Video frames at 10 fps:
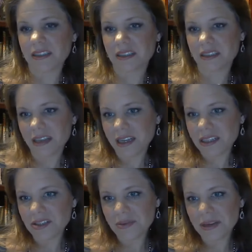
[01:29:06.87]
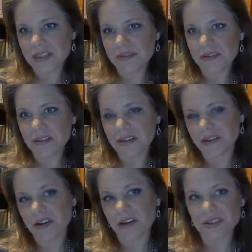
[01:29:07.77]
not so peaceful, and they're
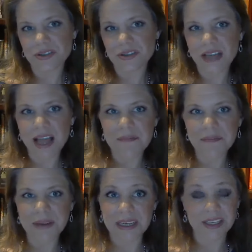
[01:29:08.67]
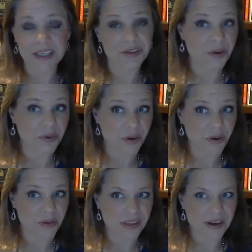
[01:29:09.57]
all stirred up, and you don't go
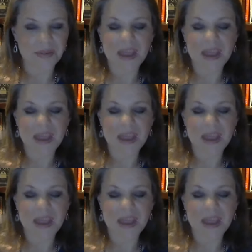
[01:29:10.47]
over there.